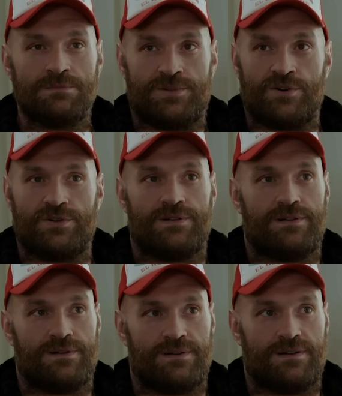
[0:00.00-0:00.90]
But
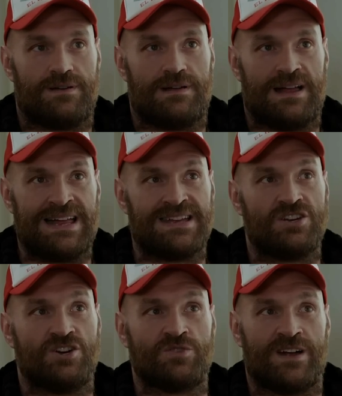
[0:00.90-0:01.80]
I
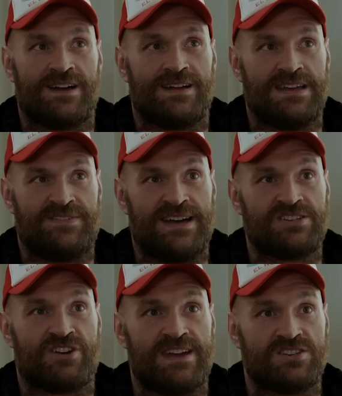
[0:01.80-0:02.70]
know that if I
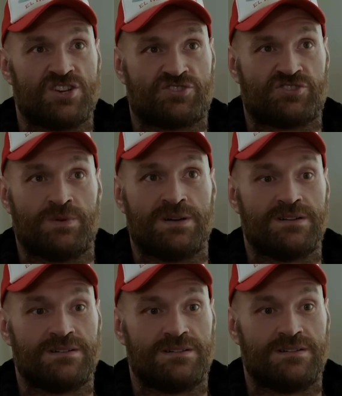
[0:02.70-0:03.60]
train Joshua,
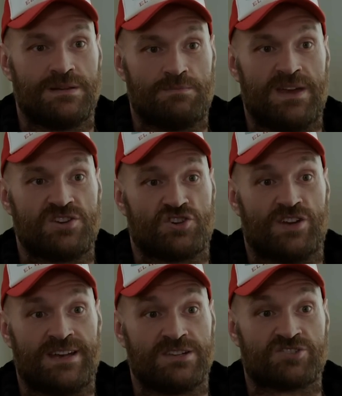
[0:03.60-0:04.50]
me and
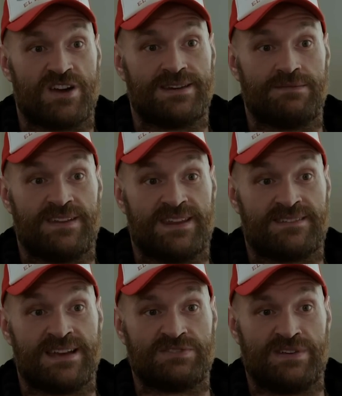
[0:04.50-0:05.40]
Sugar Hill trained him for
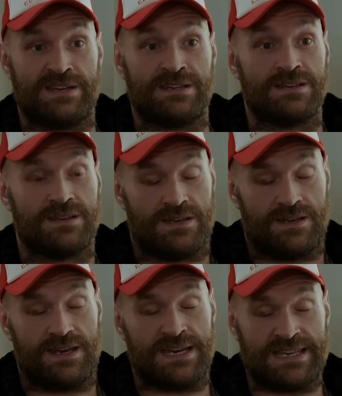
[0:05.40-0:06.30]
this next fight,
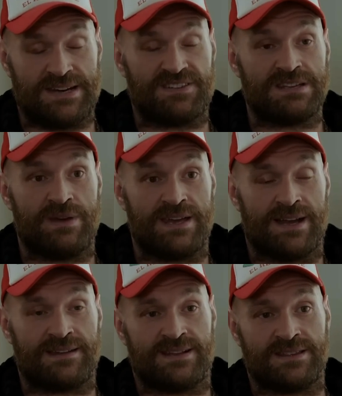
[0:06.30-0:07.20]
he'd definitely beat
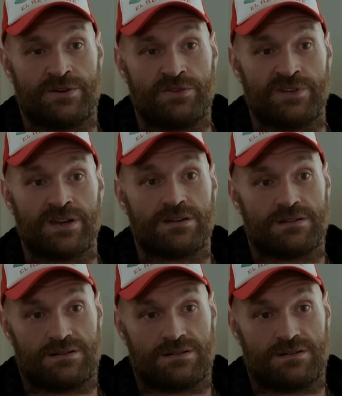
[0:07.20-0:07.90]
Alexander Usyk.